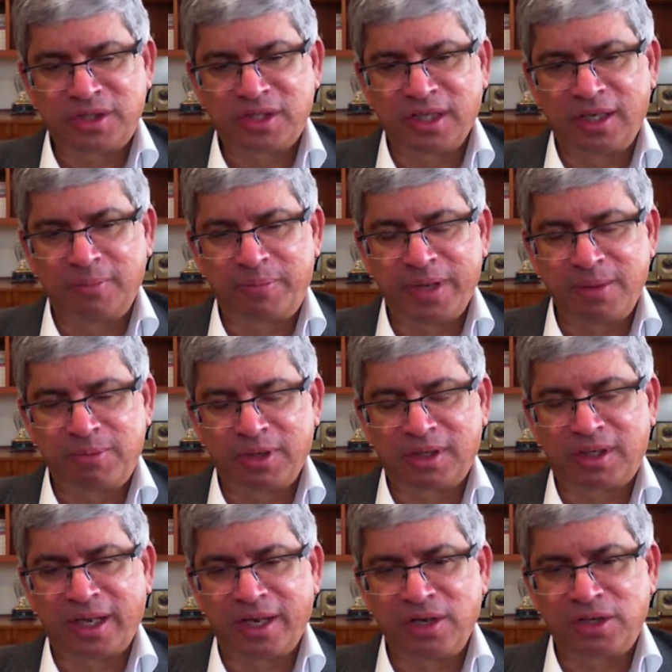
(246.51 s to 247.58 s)
still
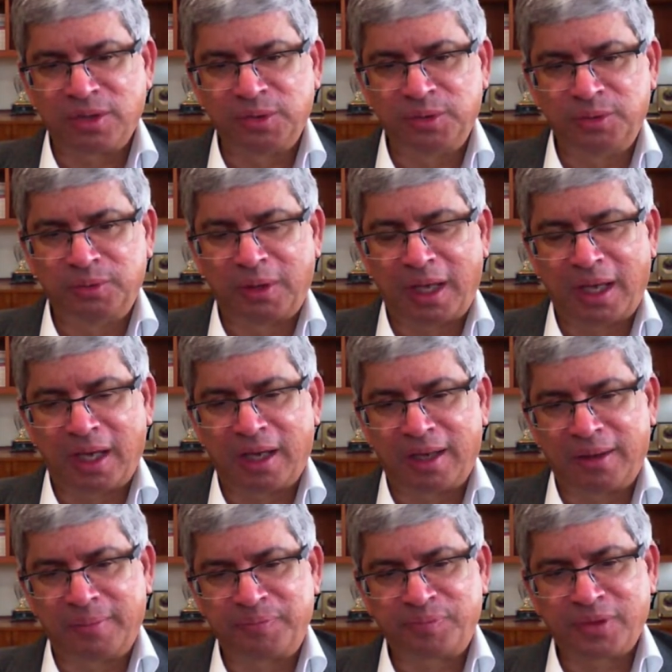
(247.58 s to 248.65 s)
people tend to
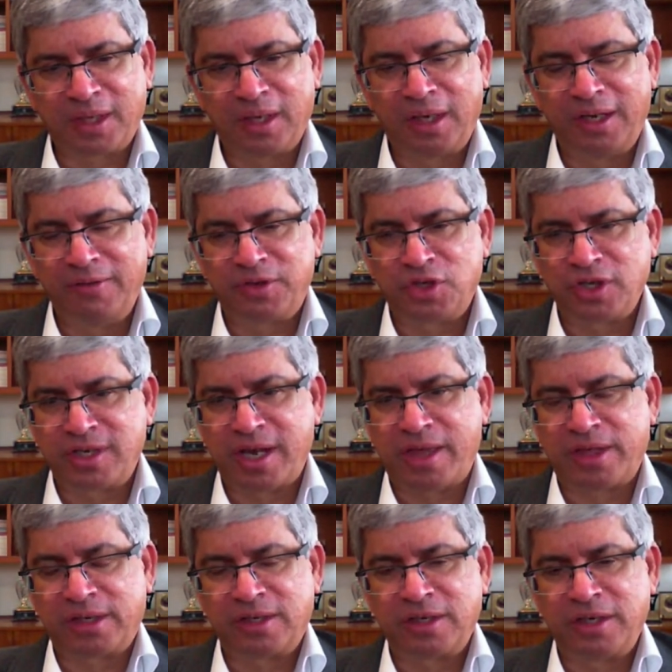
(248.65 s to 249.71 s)
live
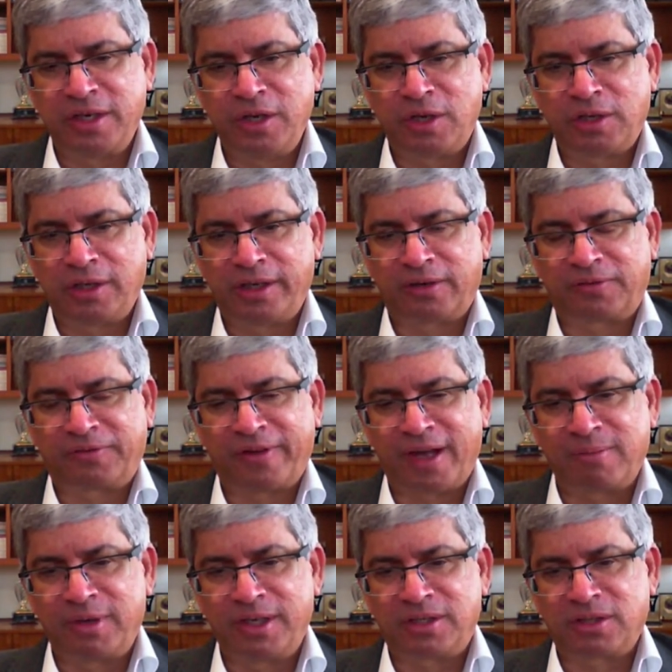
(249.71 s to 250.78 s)
together, nuclear
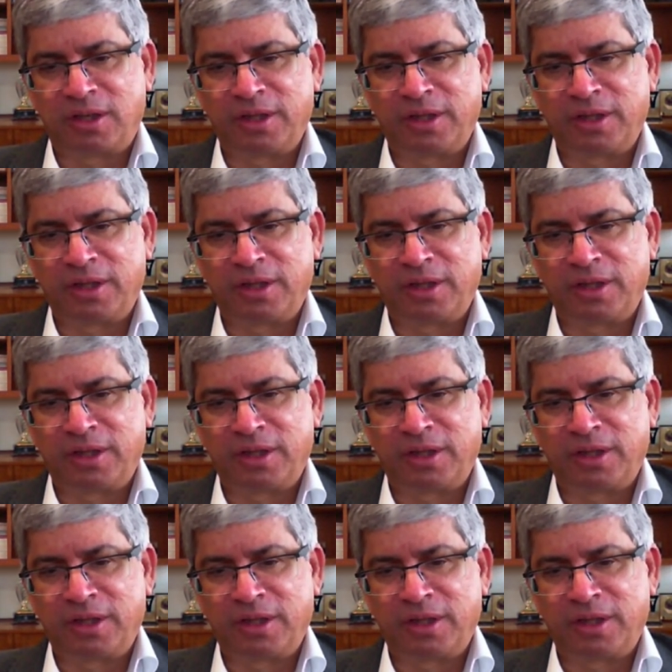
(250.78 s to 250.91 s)
families.